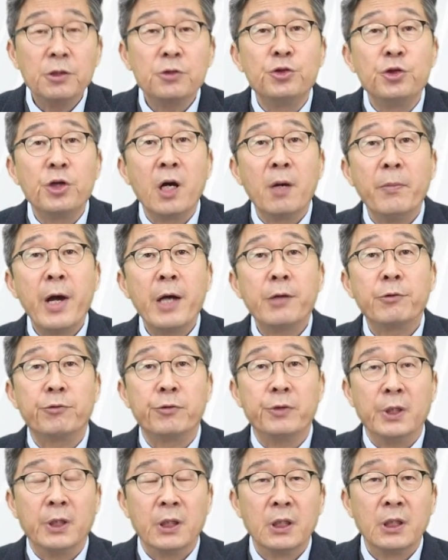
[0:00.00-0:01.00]

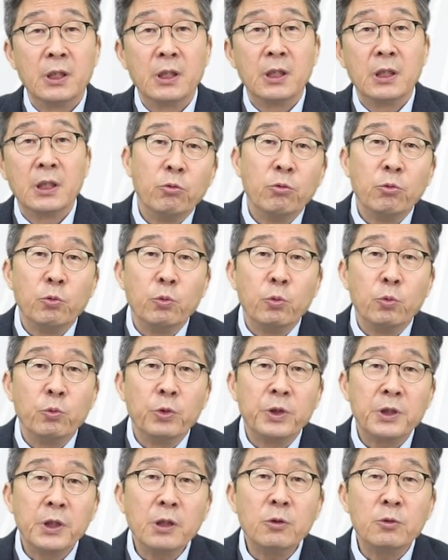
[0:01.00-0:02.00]
geometry.
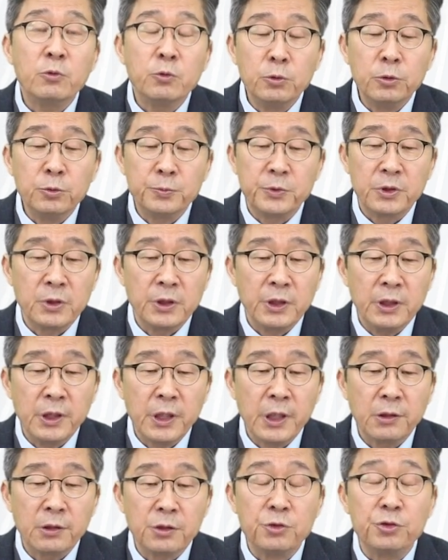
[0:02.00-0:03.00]
We can group the
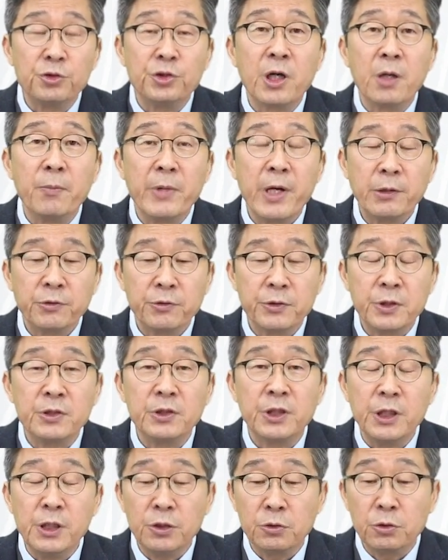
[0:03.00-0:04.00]
indented geometries
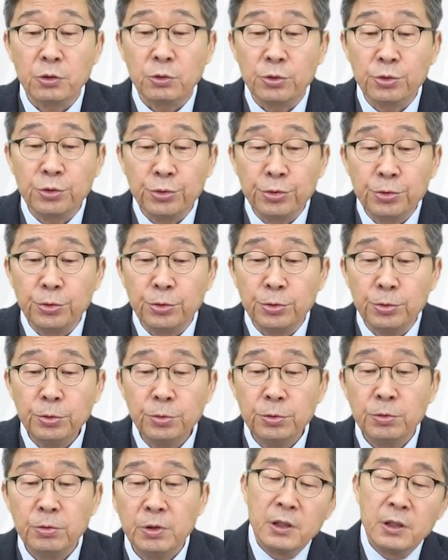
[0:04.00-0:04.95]
into two: